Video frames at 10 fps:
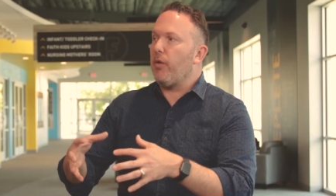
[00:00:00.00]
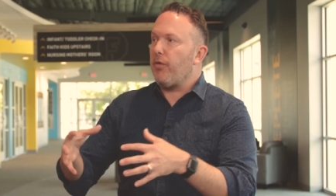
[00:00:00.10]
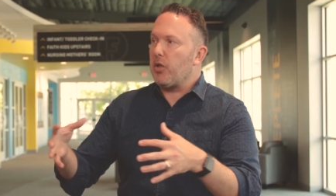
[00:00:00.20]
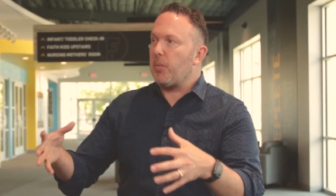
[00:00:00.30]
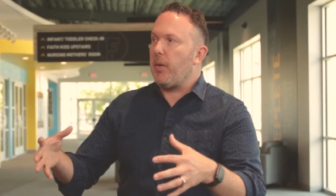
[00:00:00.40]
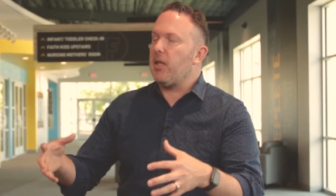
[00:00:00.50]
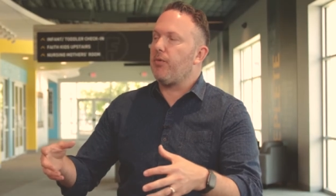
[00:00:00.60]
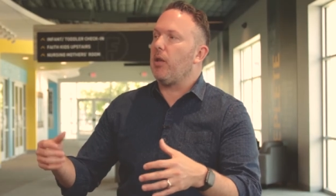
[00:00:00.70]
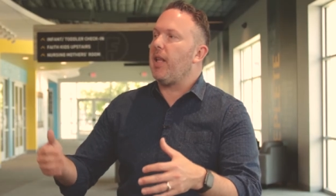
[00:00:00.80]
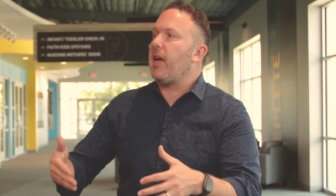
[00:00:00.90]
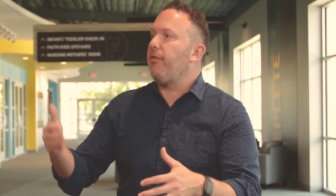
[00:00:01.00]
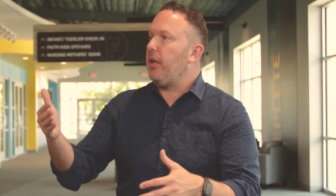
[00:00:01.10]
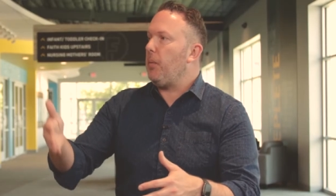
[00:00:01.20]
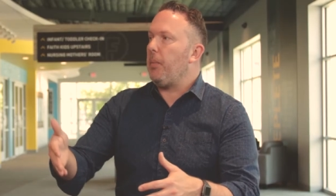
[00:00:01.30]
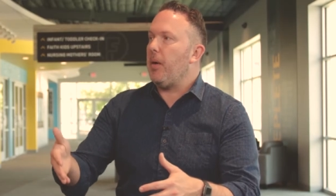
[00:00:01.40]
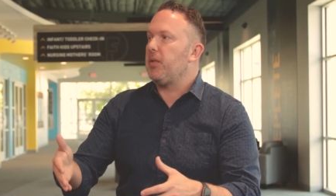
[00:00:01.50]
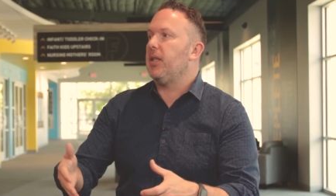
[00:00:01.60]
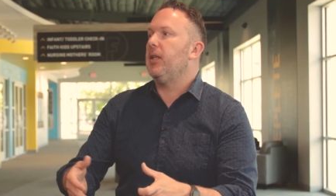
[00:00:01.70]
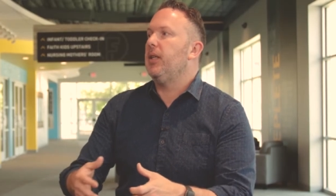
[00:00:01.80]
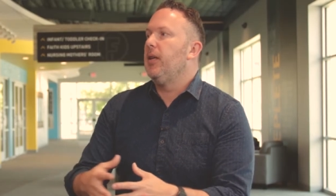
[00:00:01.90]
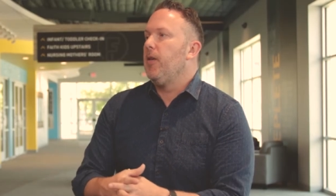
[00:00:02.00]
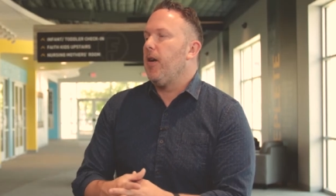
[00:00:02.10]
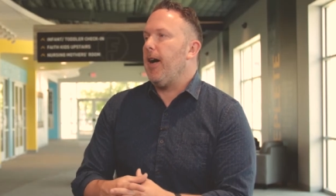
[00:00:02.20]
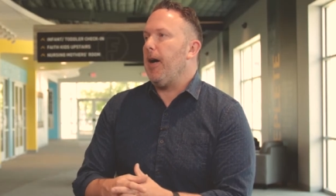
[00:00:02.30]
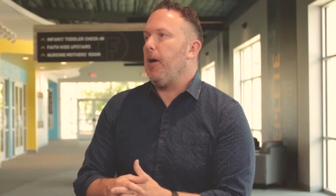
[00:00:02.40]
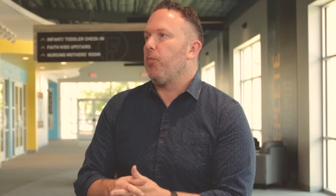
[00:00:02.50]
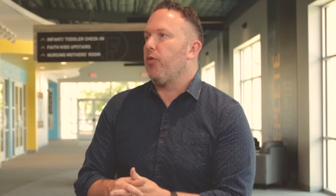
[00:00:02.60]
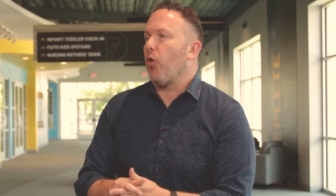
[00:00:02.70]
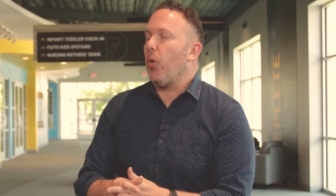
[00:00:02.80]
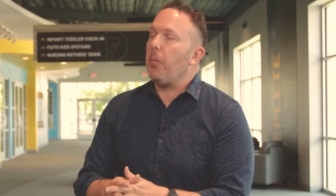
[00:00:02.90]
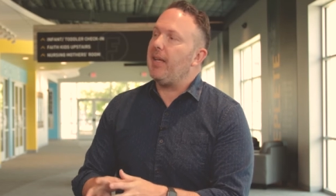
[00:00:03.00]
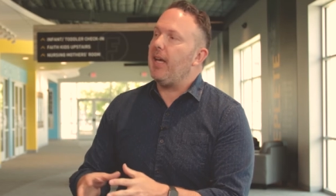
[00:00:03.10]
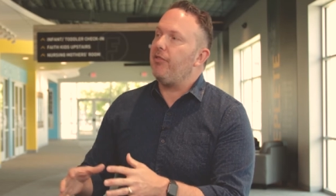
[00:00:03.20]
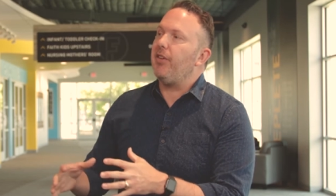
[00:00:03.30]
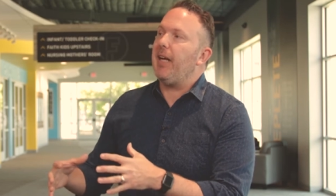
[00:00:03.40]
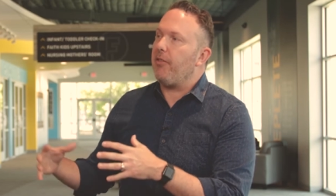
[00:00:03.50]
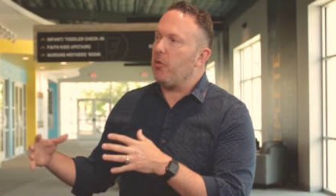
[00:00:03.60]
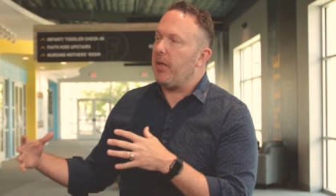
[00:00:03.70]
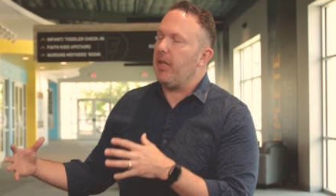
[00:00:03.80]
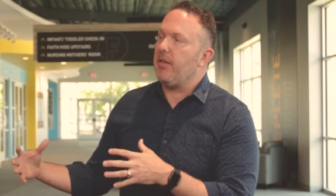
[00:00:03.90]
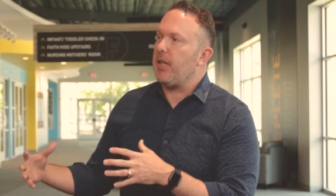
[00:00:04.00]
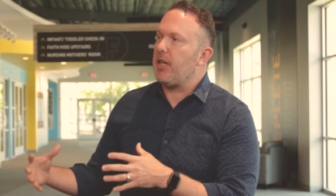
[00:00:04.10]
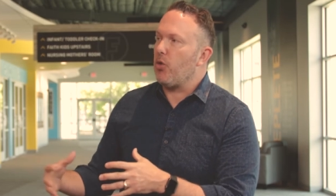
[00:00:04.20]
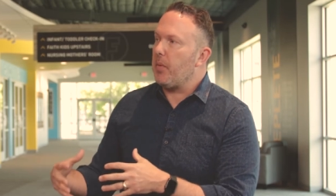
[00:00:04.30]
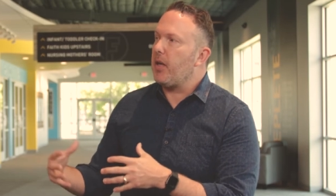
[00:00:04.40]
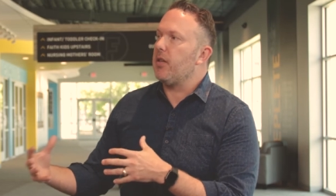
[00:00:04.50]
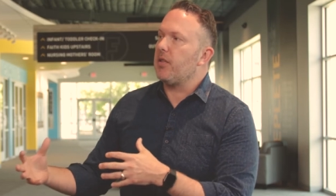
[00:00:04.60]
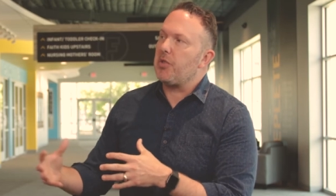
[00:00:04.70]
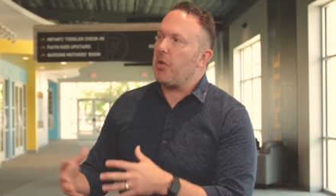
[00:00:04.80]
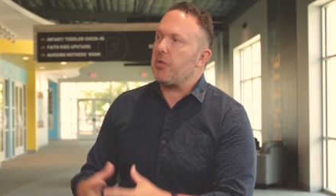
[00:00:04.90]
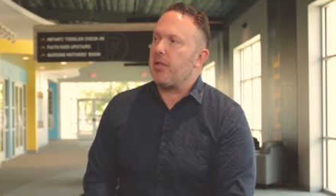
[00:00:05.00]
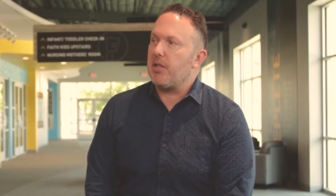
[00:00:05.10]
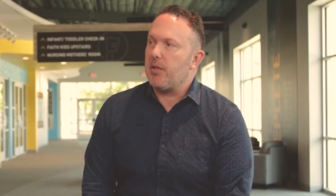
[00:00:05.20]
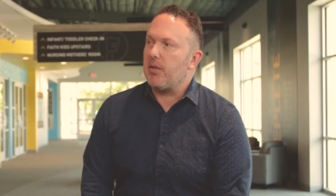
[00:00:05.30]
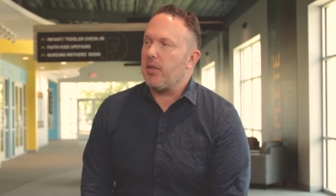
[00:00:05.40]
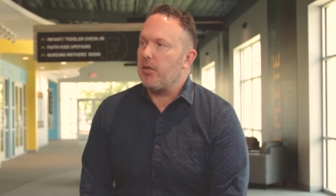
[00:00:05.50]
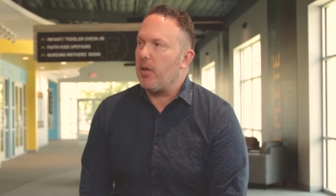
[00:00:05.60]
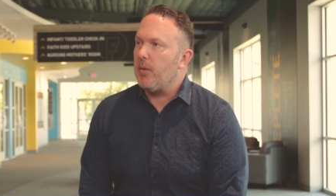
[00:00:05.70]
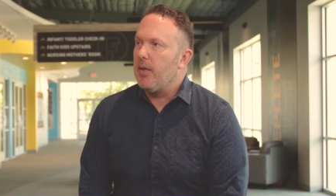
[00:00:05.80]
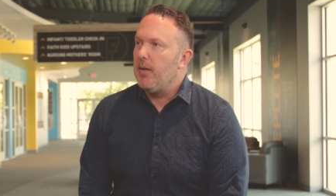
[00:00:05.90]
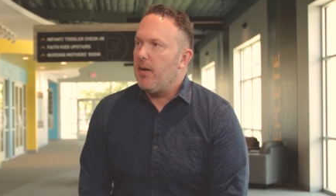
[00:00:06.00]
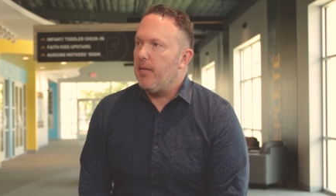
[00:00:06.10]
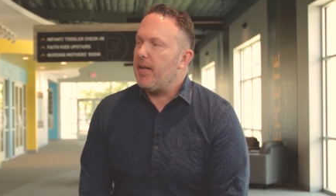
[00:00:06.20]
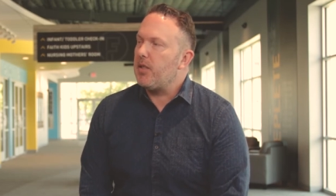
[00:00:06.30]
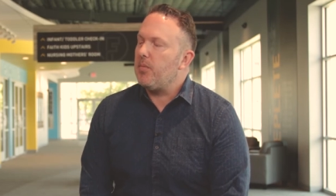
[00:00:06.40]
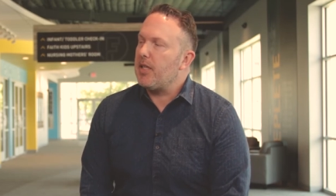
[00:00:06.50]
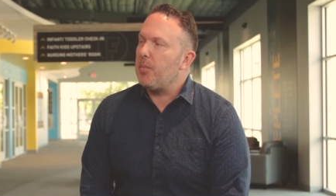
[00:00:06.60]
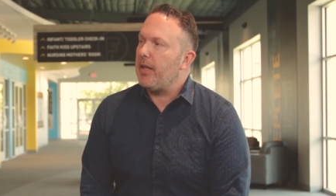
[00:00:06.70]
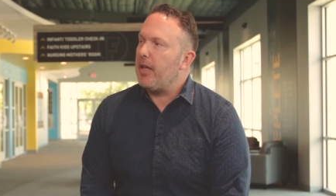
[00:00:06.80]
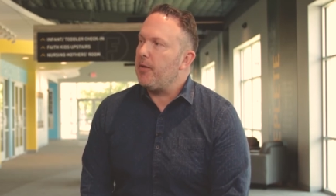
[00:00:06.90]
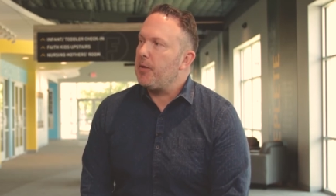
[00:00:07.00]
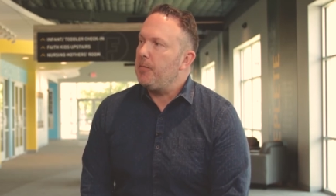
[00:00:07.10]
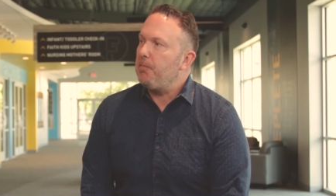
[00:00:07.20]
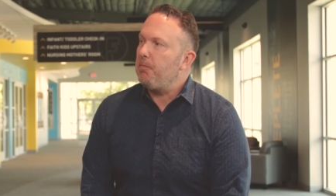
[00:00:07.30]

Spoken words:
overflow space for a live feed to be pumped in for when we can't fit everybody in the sanctuary because of social distancing. So that's been a gift.